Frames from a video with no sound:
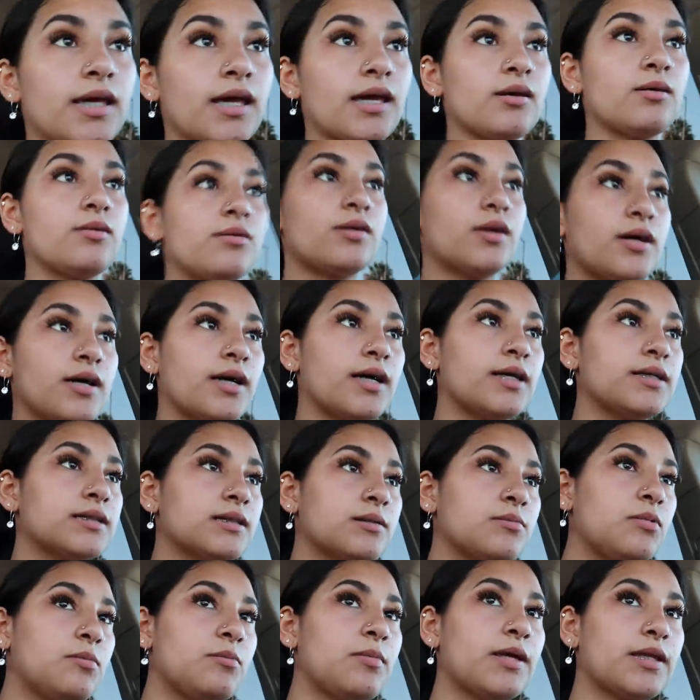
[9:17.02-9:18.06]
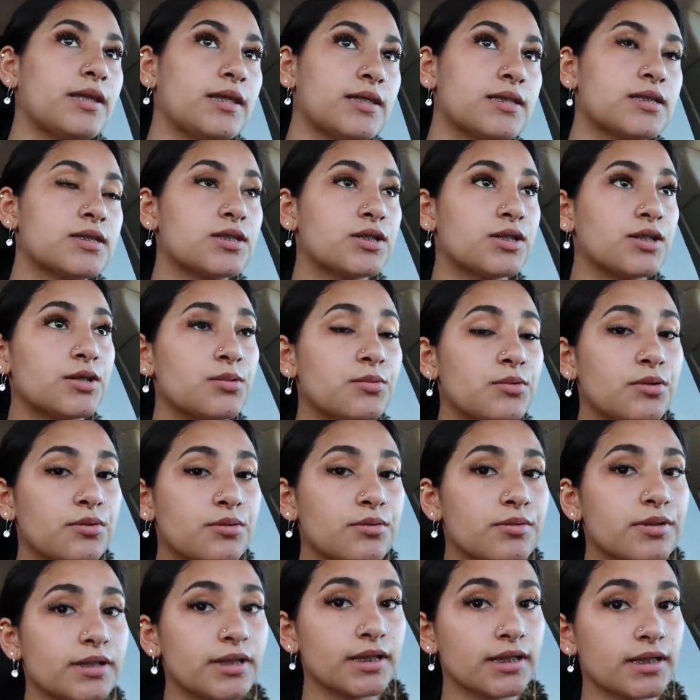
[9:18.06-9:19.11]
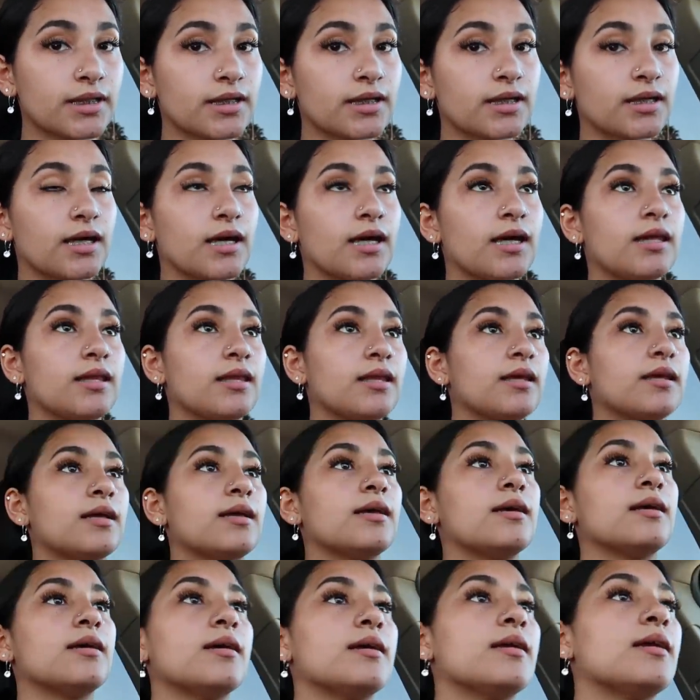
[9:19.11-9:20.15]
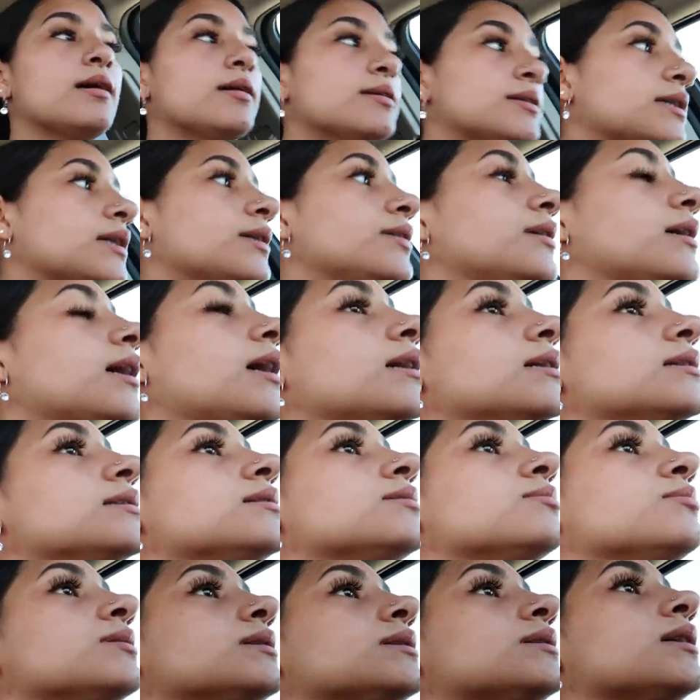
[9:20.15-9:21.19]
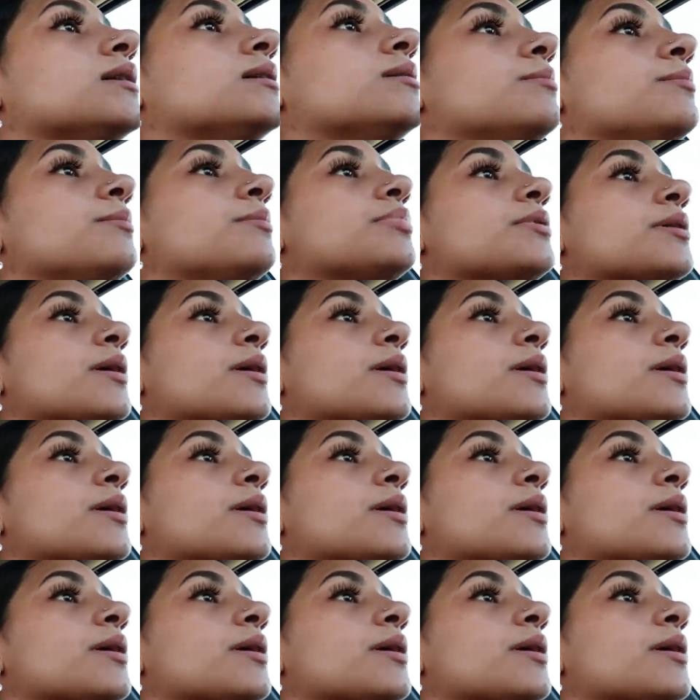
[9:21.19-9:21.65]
Okay, hold on guys. Let me make this turn real quick and then I'll tell you guys what's up.